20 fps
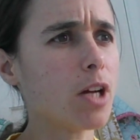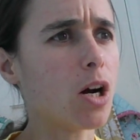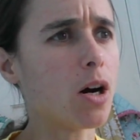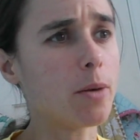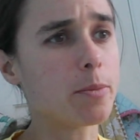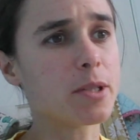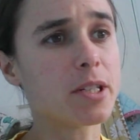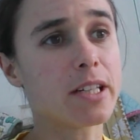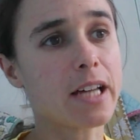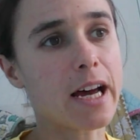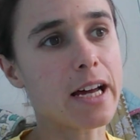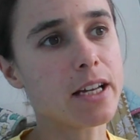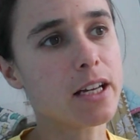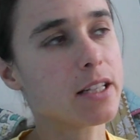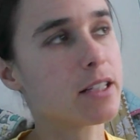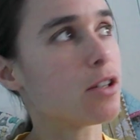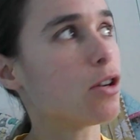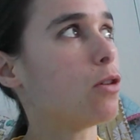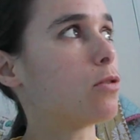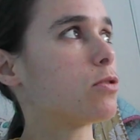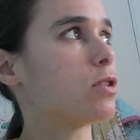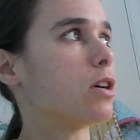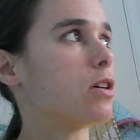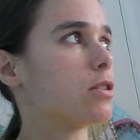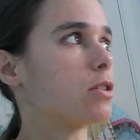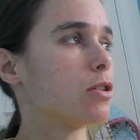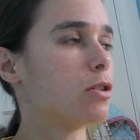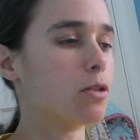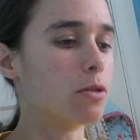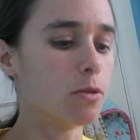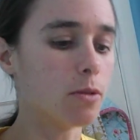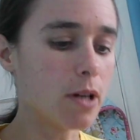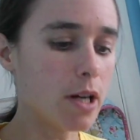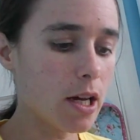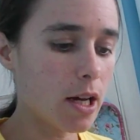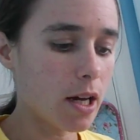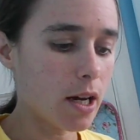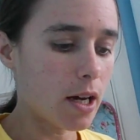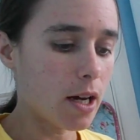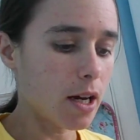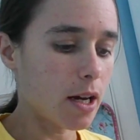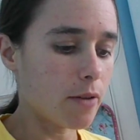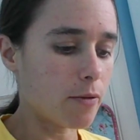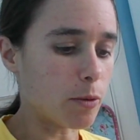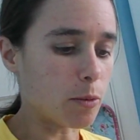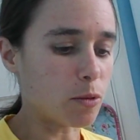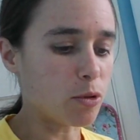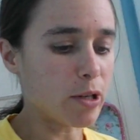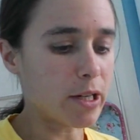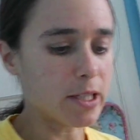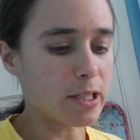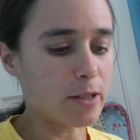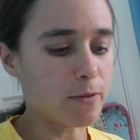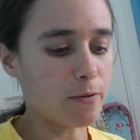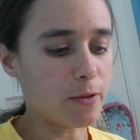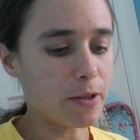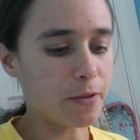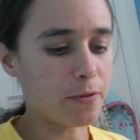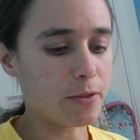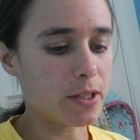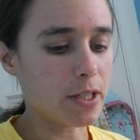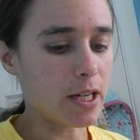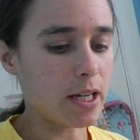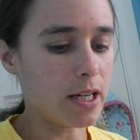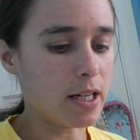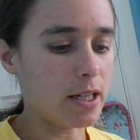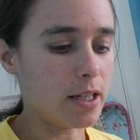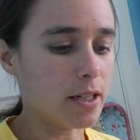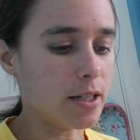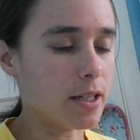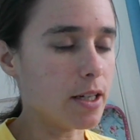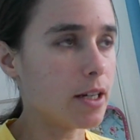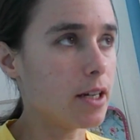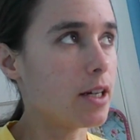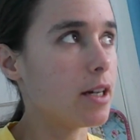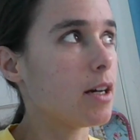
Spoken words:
up to date. It's an old article from 2015.